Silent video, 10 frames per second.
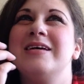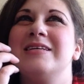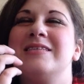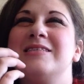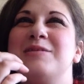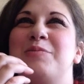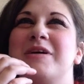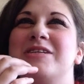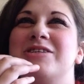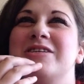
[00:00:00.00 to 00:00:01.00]

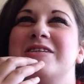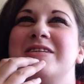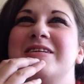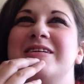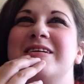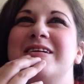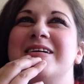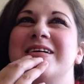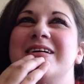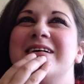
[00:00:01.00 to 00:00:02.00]
Anticipation. Don't say,
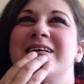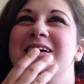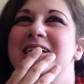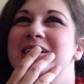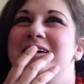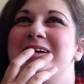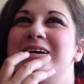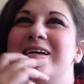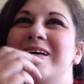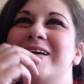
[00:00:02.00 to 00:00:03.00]
I'm kind of happy
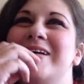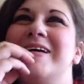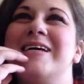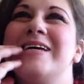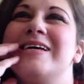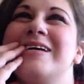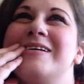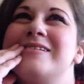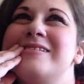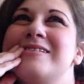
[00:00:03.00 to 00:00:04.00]
with this Spider-Man this time.
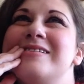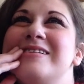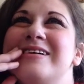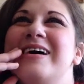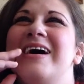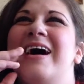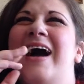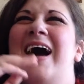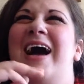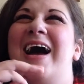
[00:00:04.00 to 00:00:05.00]
I know.
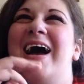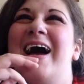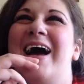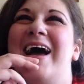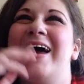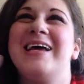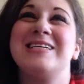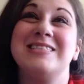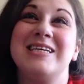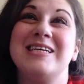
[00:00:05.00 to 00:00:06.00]
He's fun. He can
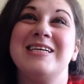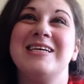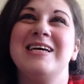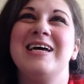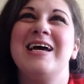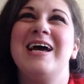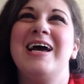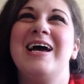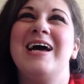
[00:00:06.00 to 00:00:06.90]
sing. He can dance.